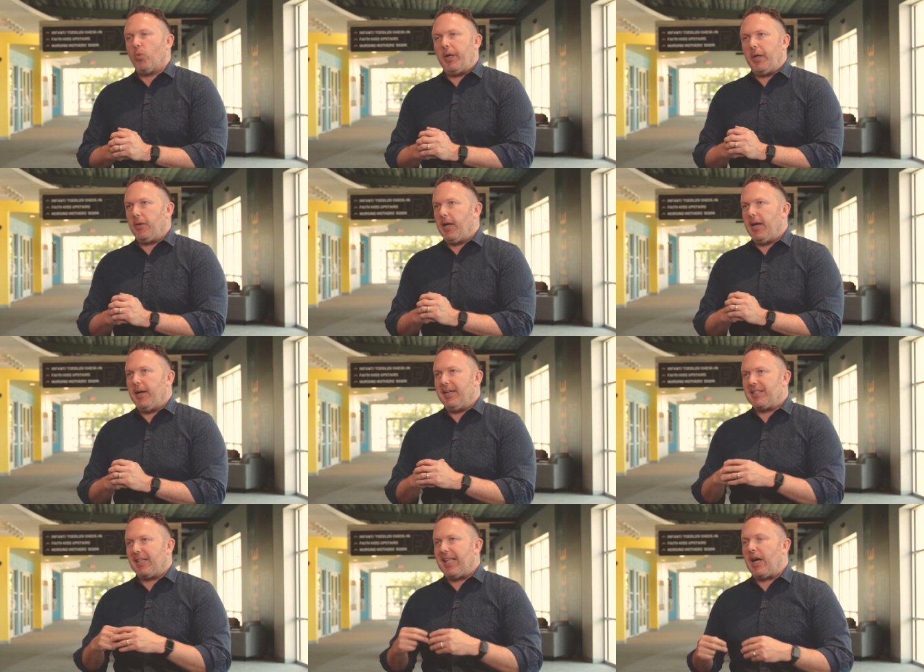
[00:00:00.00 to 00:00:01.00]

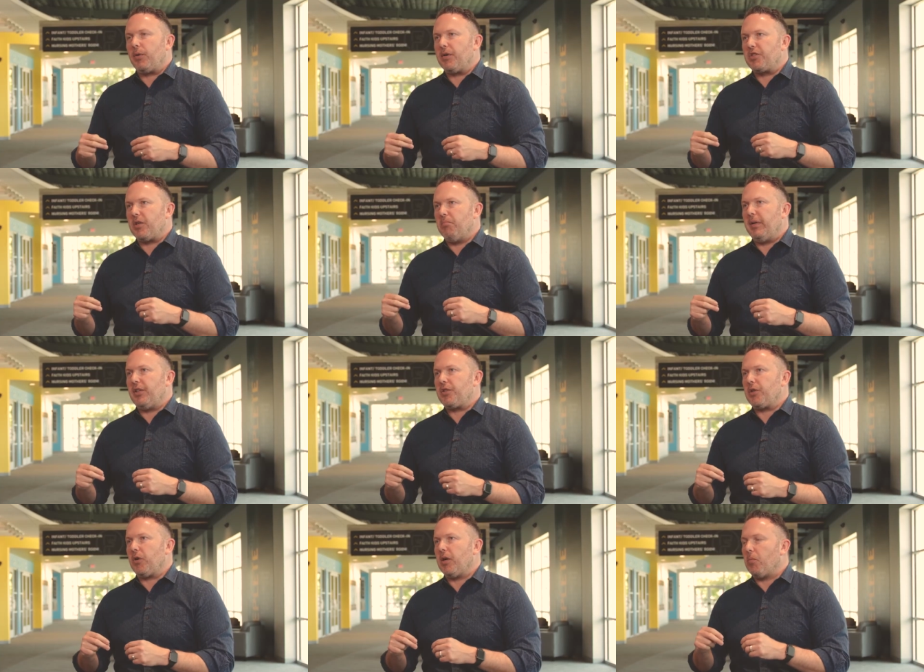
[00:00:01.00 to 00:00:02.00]
it's allowed us to
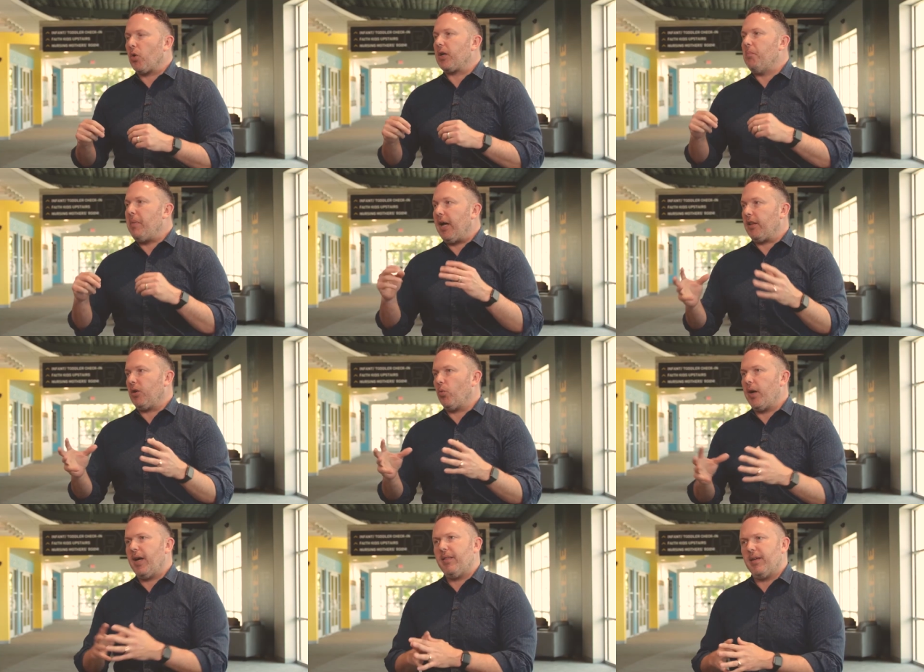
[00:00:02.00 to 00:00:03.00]
minister in a more
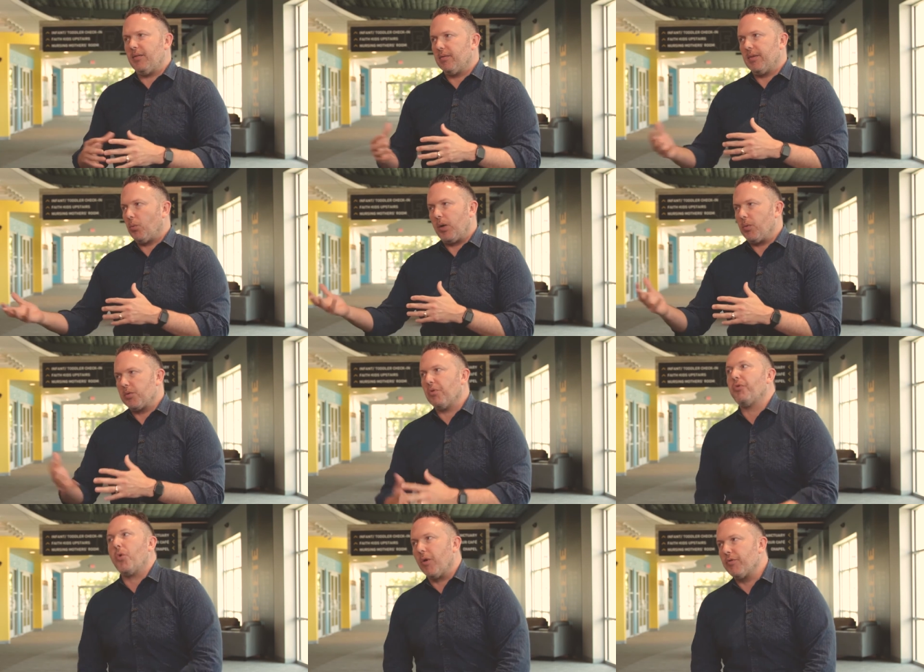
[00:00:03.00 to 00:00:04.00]
compelling way than what it was
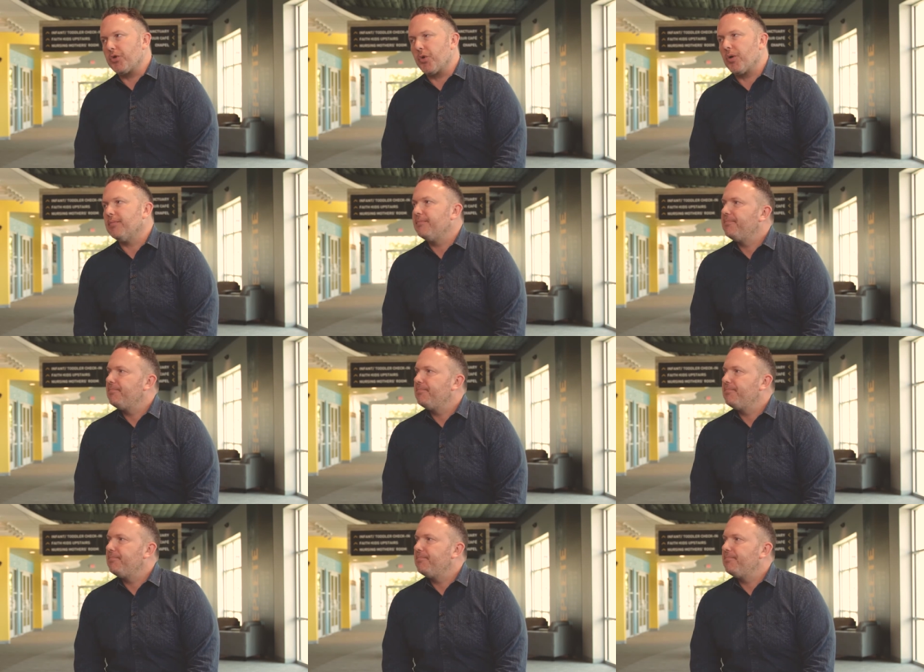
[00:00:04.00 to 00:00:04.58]
before, for sure.